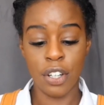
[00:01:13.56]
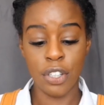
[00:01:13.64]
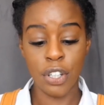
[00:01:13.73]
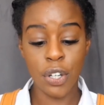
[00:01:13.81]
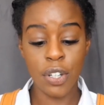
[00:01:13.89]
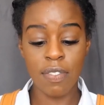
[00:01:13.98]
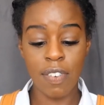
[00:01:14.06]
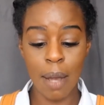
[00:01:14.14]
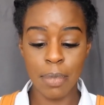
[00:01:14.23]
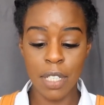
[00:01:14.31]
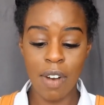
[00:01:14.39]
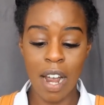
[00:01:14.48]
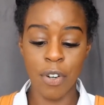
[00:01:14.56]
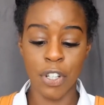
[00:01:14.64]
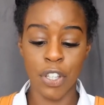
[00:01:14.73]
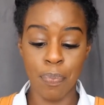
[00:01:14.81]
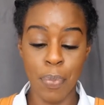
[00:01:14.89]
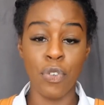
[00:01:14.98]
The goose flapped around
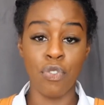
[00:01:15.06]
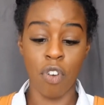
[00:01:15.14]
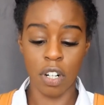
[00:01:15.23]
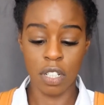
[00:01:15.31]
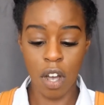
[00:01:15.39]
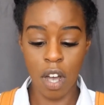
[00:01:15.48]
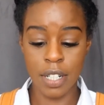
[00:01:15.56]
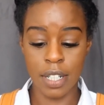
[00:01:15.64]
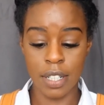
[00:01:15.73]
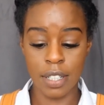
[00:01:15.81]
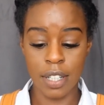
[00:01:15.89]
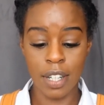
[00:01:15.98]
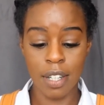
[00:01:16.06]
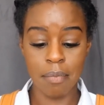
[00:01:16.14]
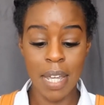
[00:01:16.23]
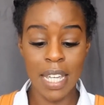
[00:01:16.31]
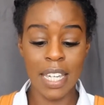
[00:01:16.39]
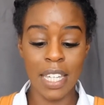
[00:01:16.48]
and the boat rocked harder,
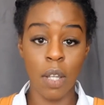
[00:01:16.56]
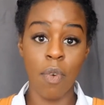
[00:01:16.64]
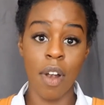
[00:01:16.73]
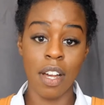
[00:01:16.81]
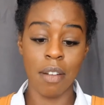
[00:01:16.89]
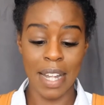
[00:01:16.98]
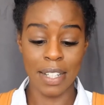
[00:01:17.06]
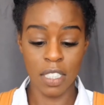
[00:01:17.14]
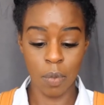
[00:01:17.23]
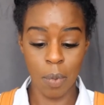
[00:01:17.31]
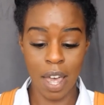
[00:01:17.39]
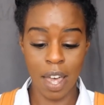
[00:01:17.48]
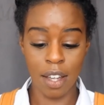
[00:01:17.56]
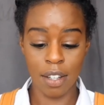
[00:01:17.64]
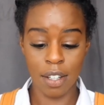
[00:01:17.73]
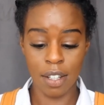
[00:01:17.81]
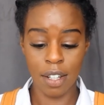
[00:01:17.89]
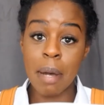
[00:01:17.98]
making the wherryman swear.
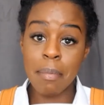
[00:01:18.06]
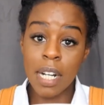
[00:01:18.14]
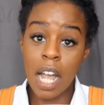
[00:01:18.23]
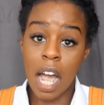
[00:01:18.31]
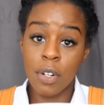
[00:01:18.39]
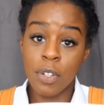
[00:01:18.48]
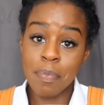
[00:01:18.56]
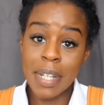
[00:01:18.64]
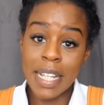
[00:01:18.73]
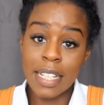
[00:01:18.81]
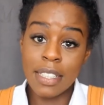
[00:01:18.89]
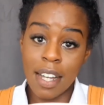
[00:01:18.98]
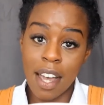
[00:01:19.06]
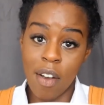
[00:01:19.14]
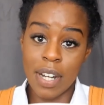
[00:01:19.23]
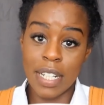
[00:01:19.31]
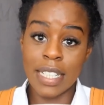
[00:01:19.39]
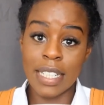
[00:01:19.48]
Mama cuddled me into
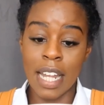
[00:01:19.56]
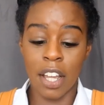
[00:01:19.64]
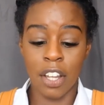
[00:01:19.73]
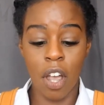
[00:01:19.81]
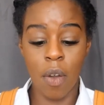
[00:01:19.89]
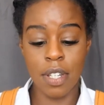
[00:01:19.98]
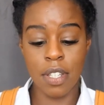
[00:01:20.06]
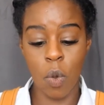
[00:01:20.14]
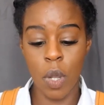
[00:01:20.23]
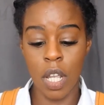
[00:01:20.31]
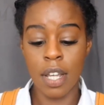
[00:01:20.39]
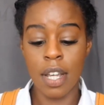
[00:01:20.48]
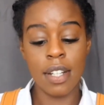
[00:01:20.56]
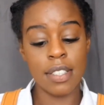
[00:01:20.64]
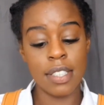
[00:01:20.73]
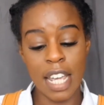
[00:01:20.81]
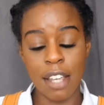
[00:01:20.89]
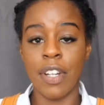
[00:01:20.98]
her and didn't let go until we
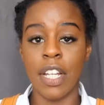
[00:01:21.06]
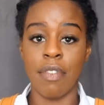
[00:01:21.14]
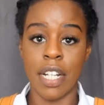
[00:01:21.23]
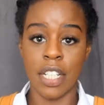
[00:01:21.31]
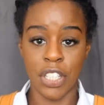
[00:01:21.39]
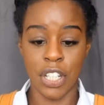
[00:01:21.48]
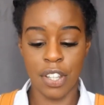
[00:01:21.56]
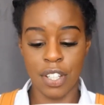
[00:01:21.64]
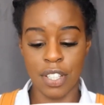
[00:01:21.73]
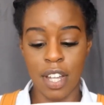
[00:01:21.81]
safely reached the other